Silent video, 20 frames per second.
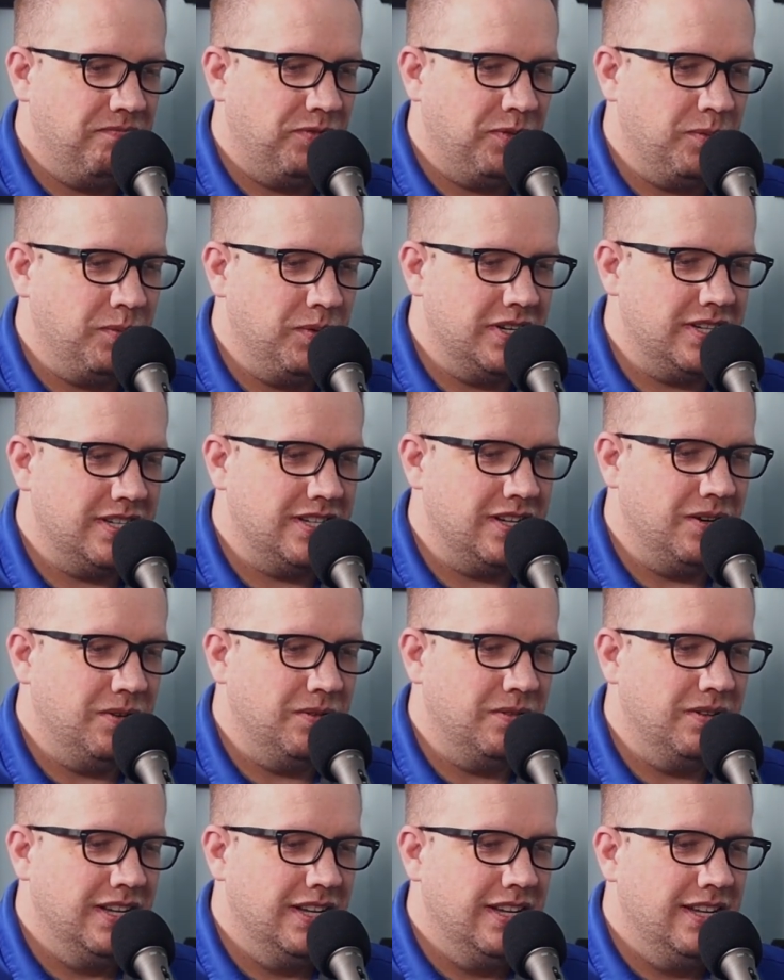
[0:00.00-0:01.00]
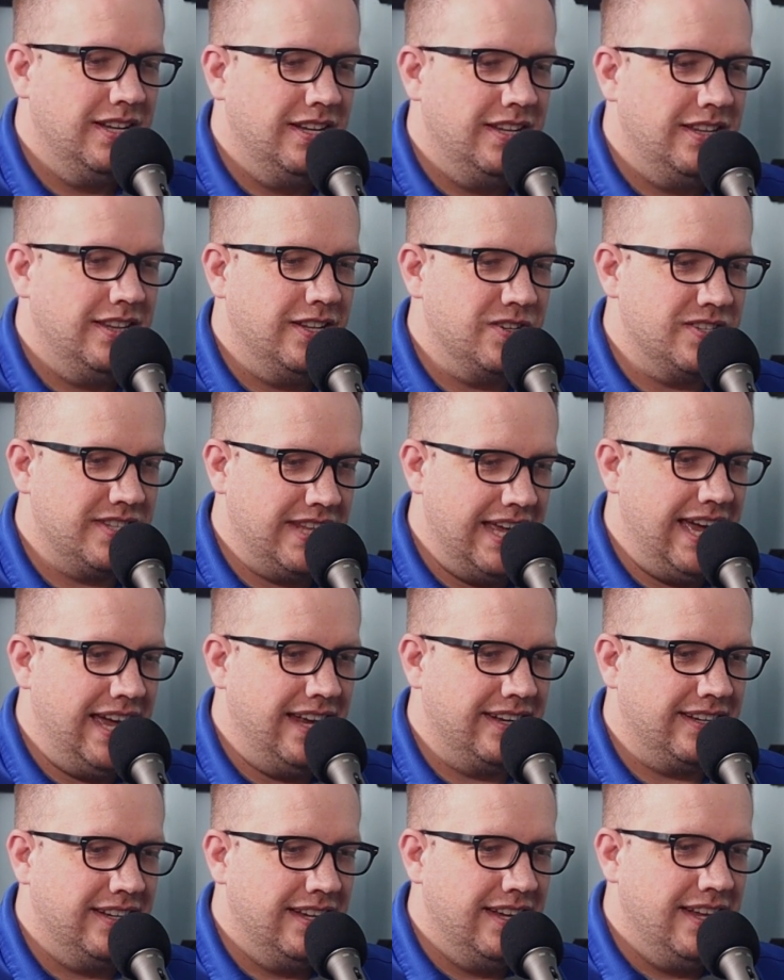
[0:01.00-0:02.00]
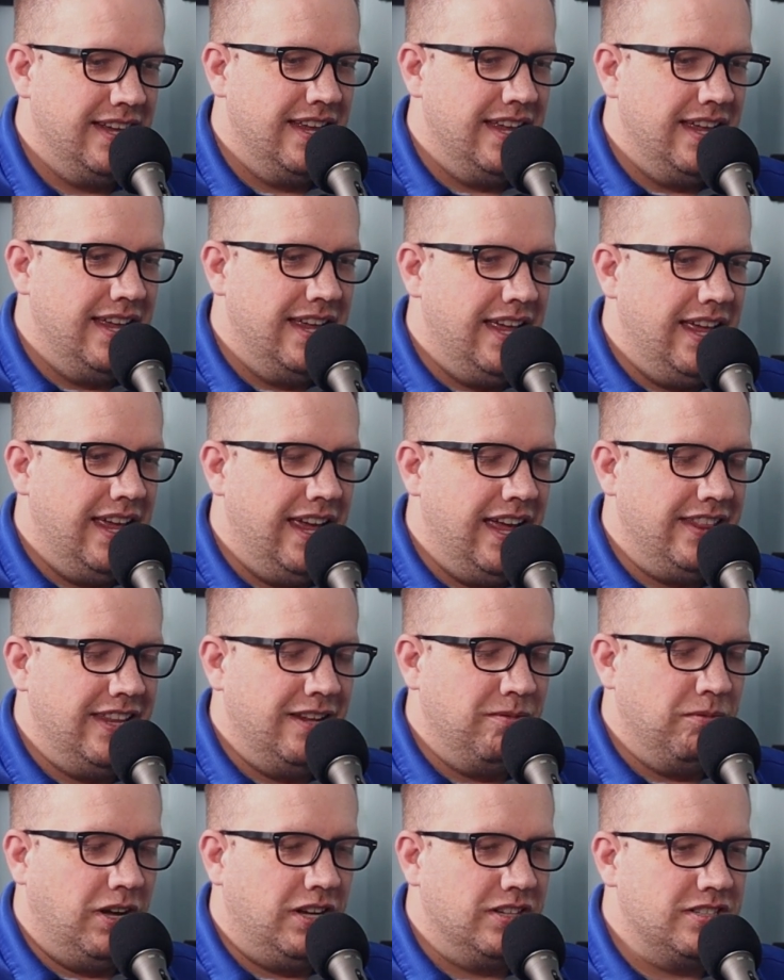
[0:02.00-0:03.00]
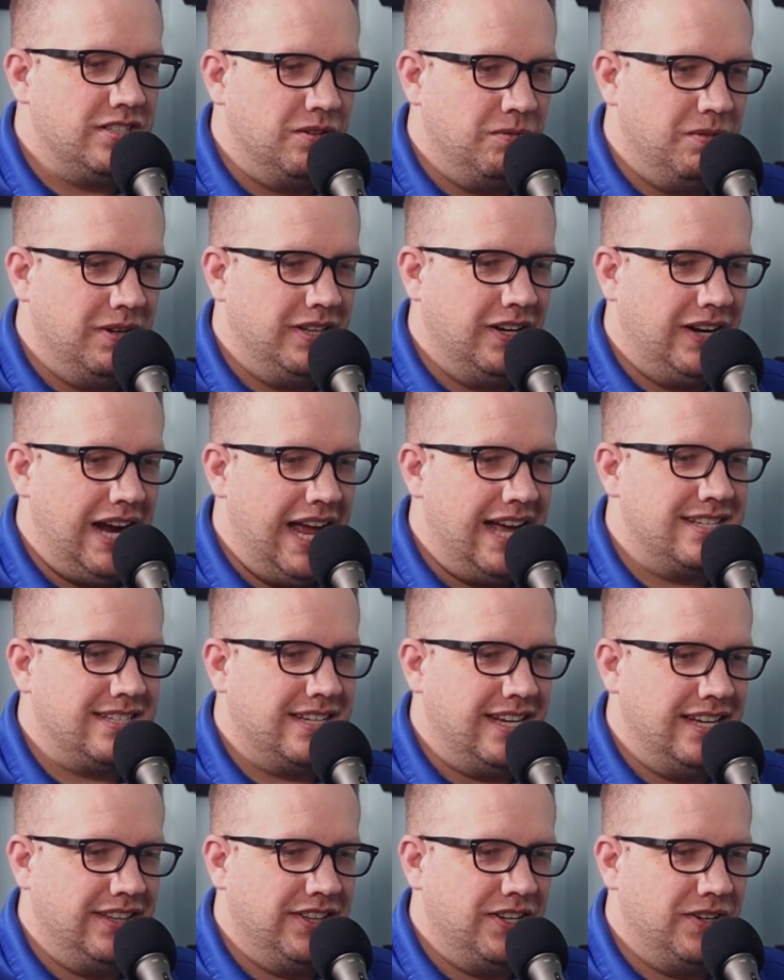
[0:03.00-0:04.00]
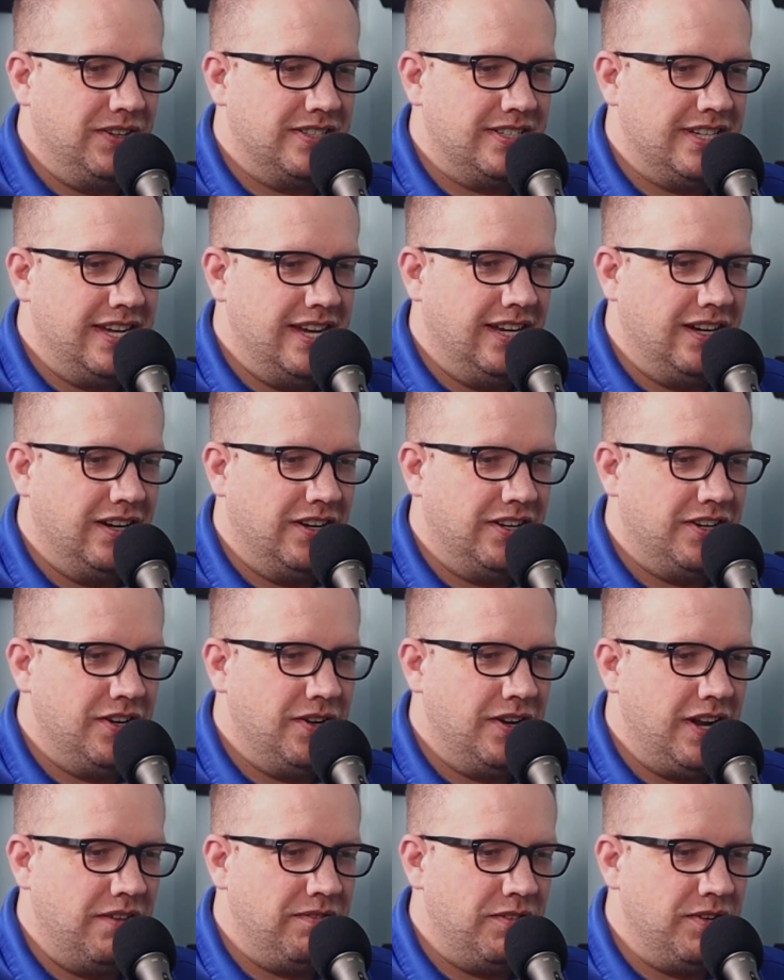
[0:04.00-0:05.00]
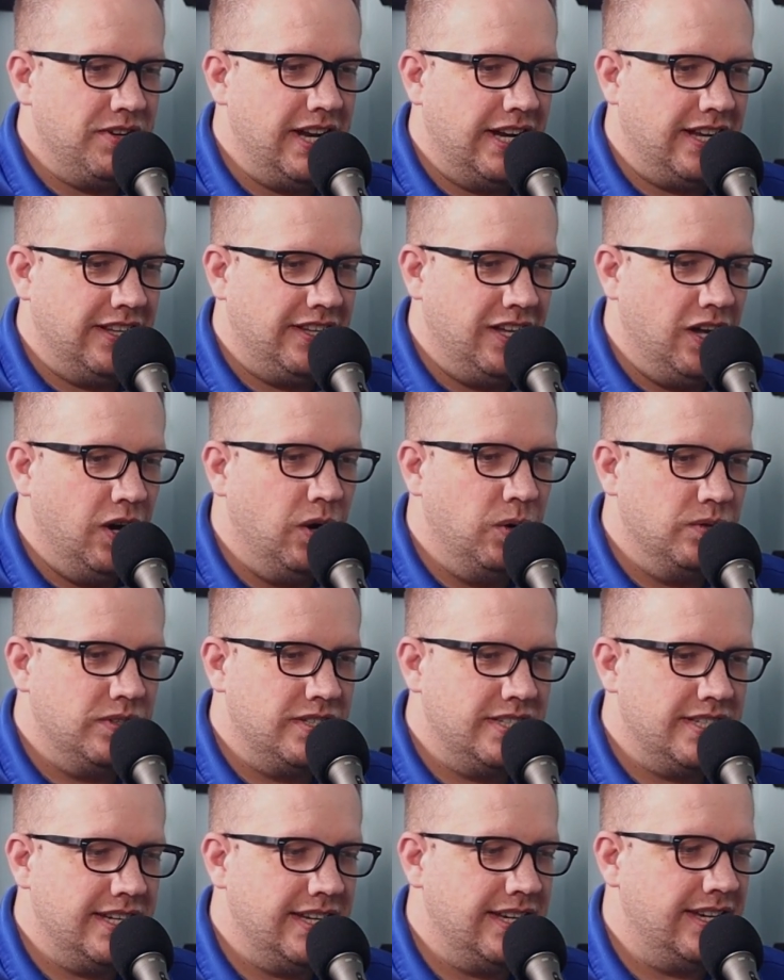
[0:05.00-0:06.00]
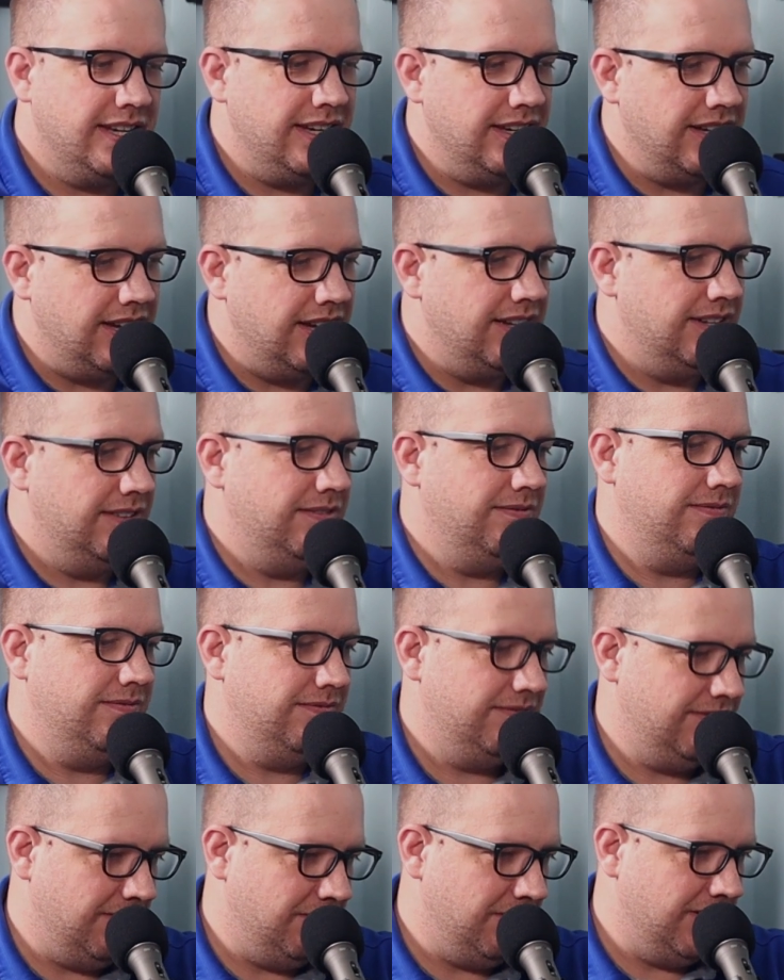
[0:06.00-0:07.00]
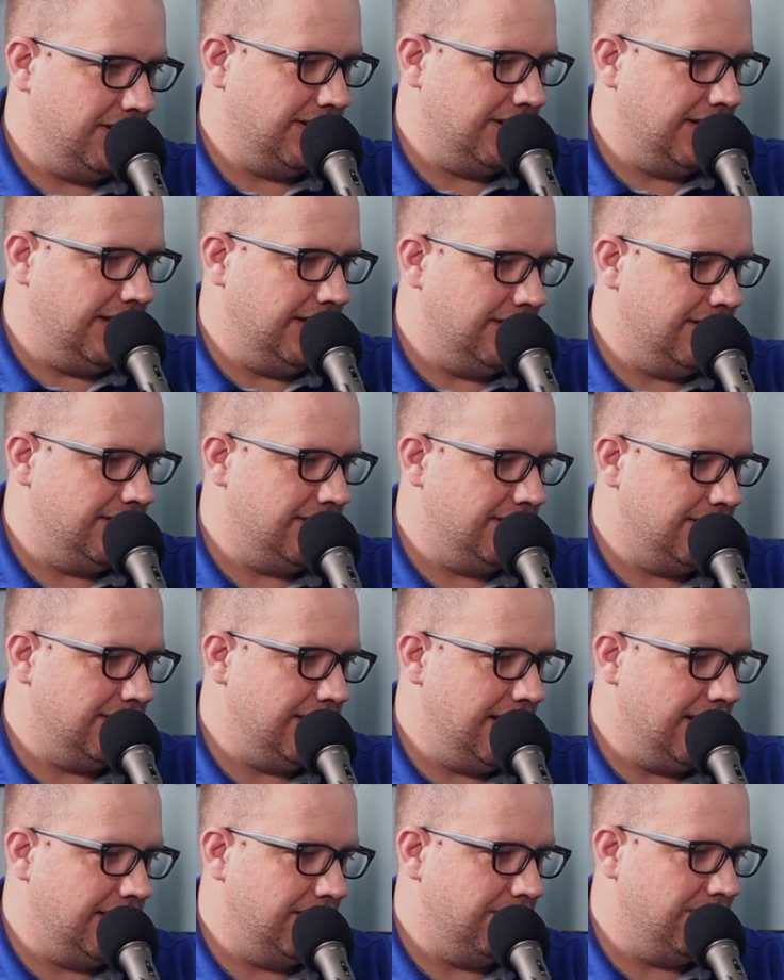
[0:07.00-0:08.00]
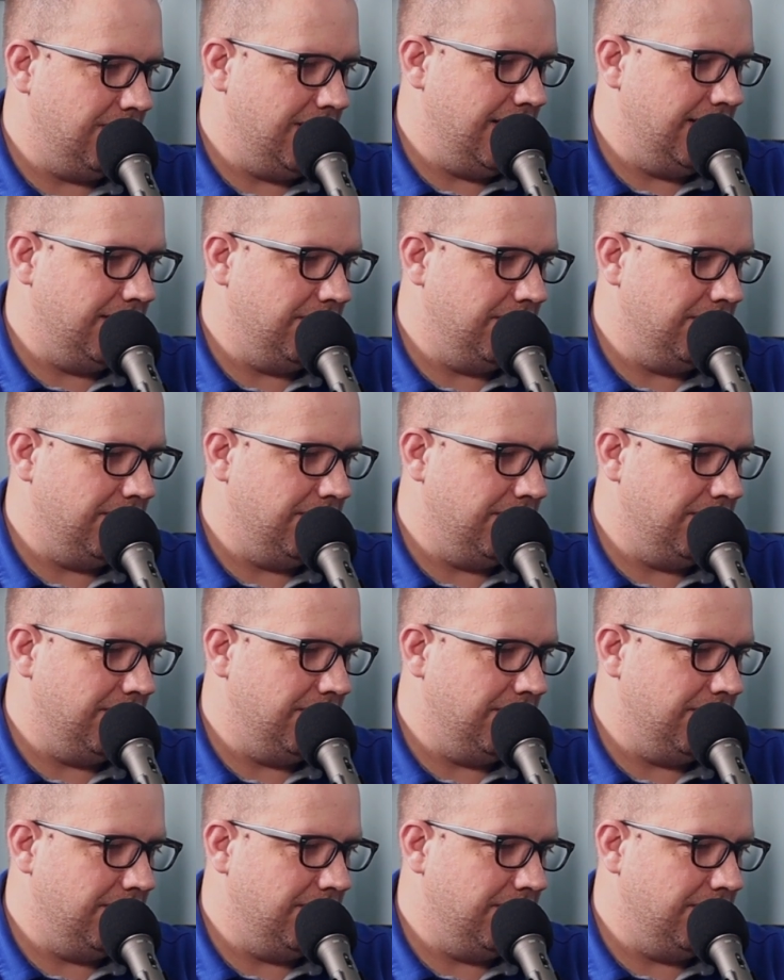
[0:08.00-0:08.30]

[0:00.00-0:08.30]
So there's that. And then also when they're asking, they're saying, have you taken the oaths? I want to get this exactly right.